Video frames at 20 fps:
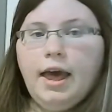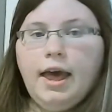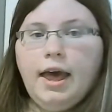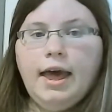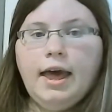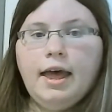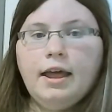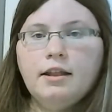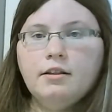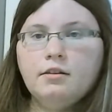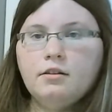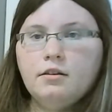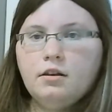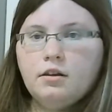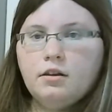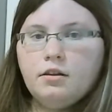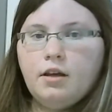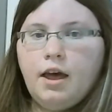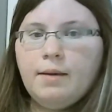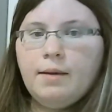And
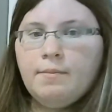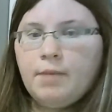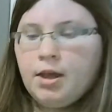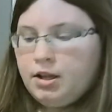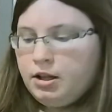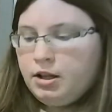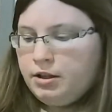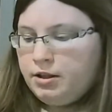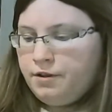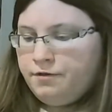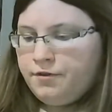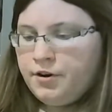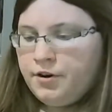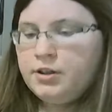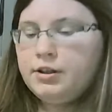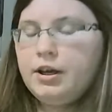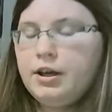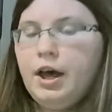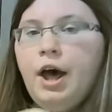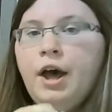I made a
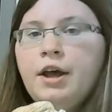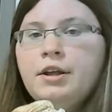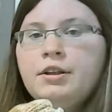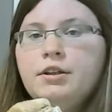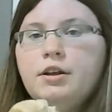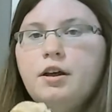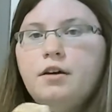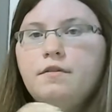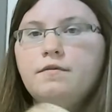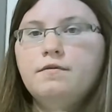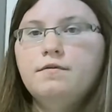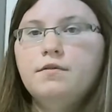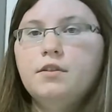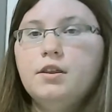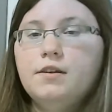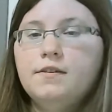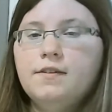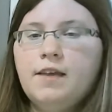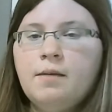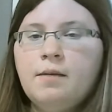different kind of
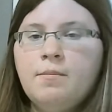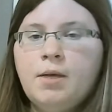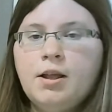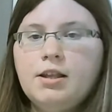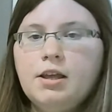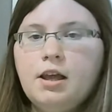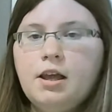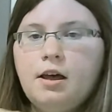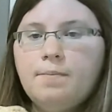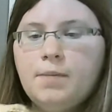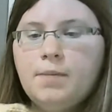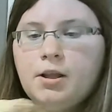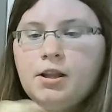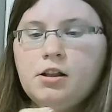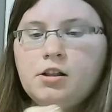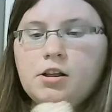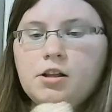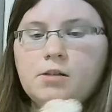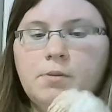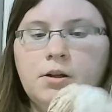the same idea, but a
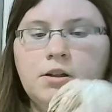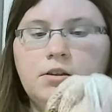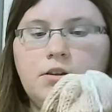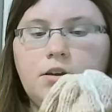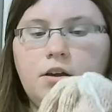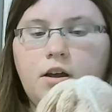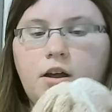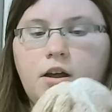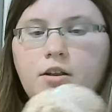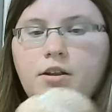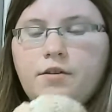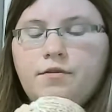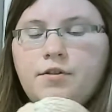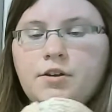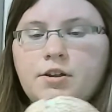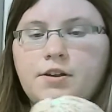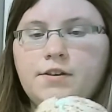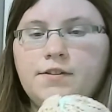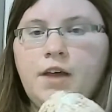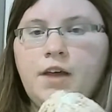little bit a
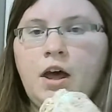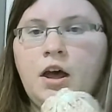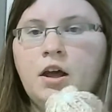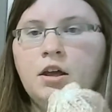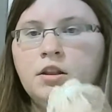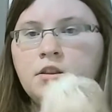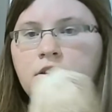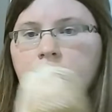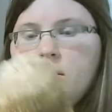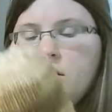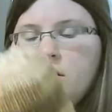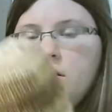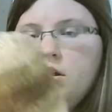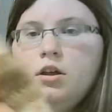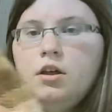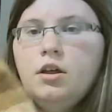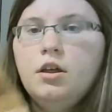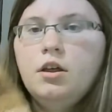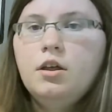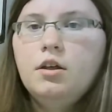different design.
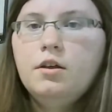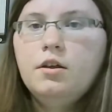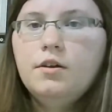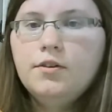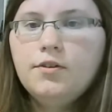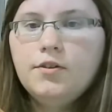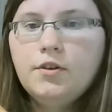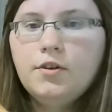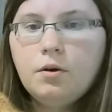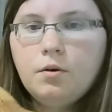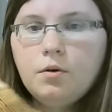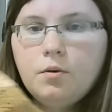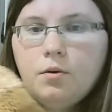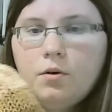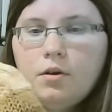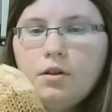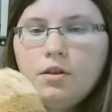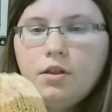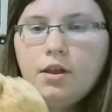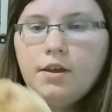So
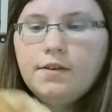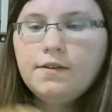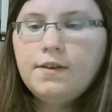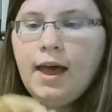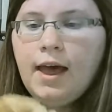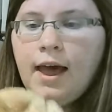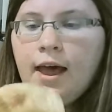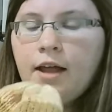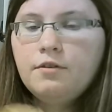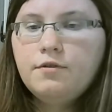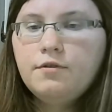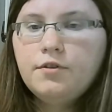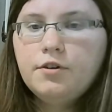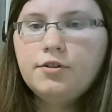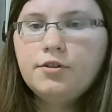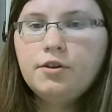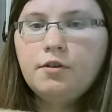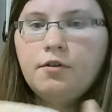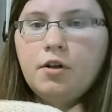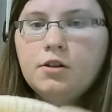this hat,
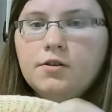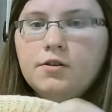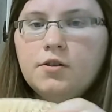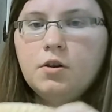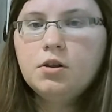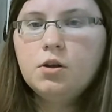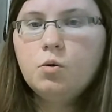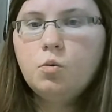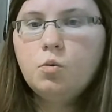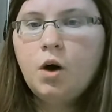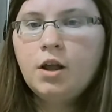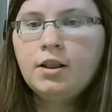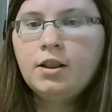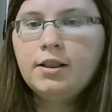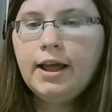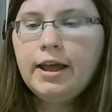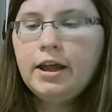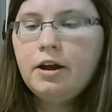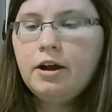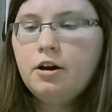first of all, it's only 1
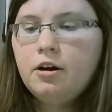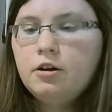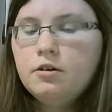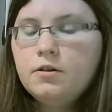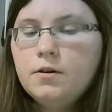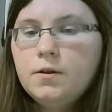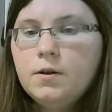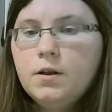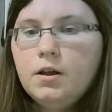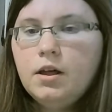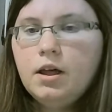layer,